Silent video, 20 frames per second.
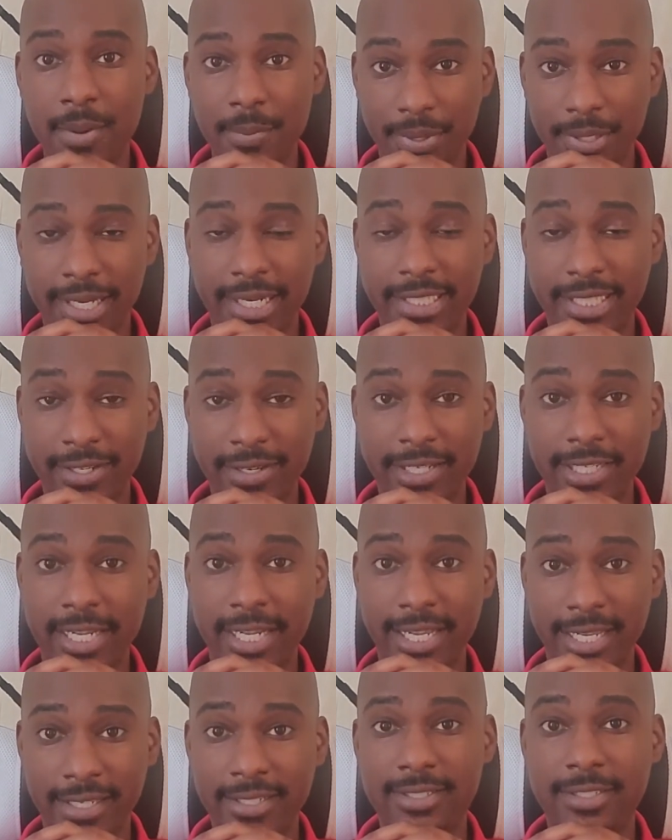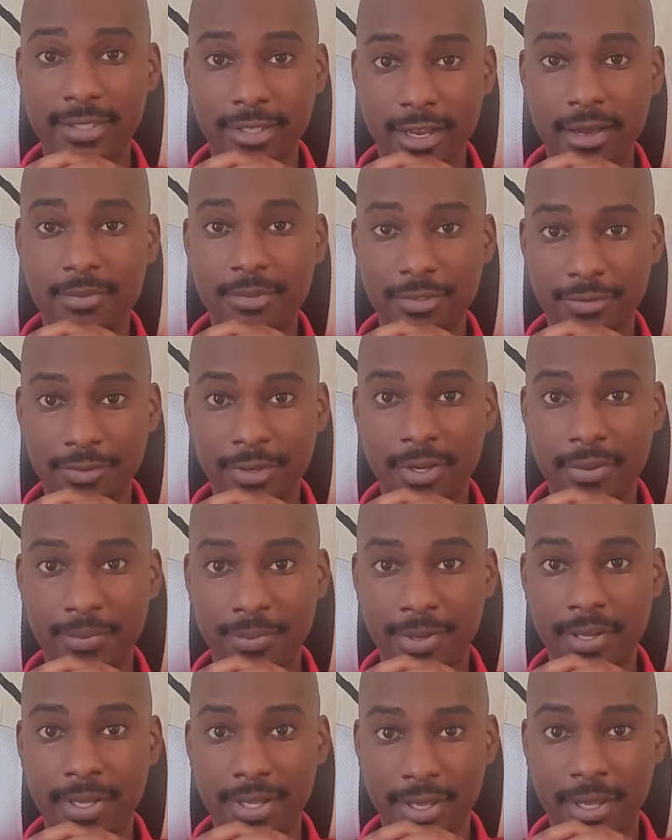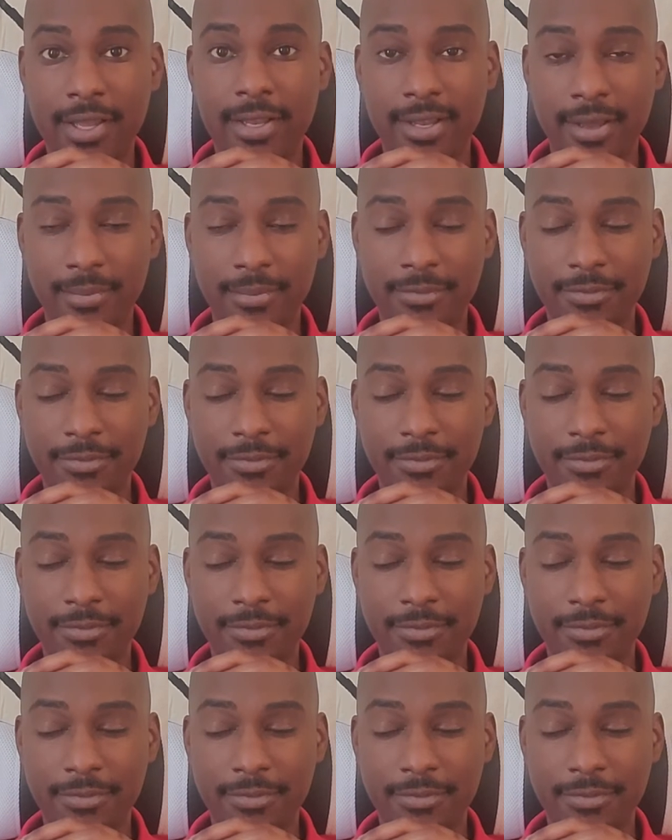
planetary days comes from the